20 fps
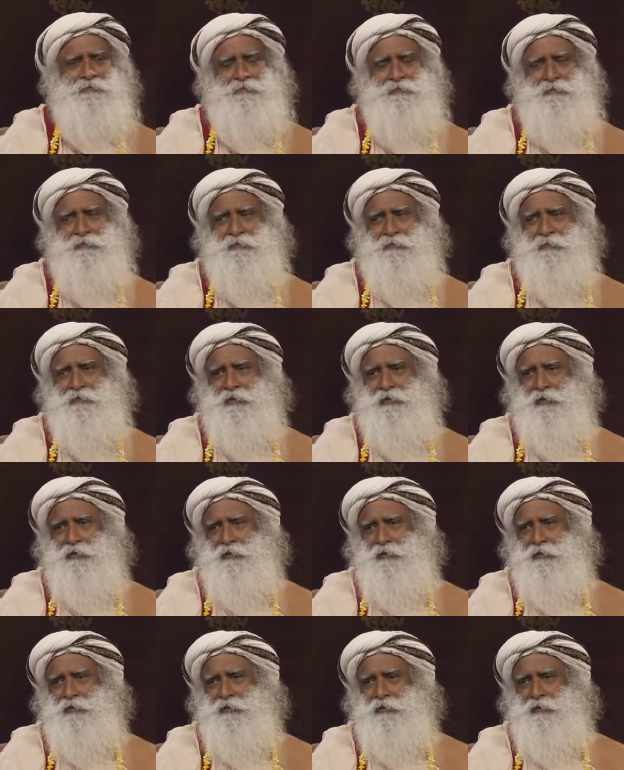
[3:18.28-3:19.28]

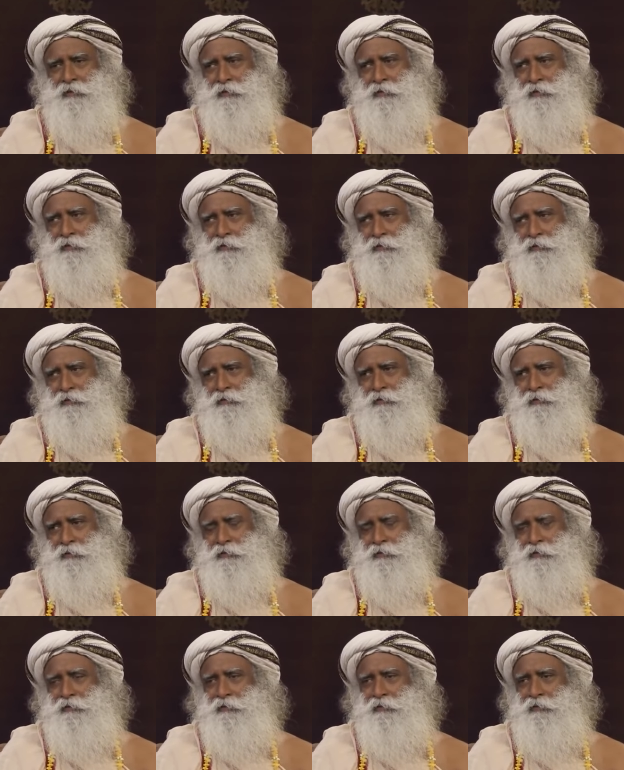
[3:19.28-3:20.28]

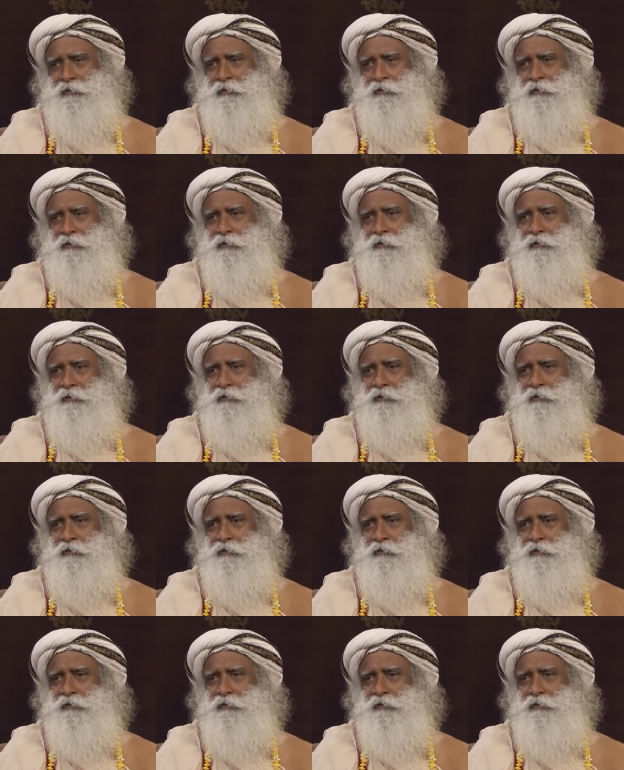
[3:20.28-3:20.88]
(silence)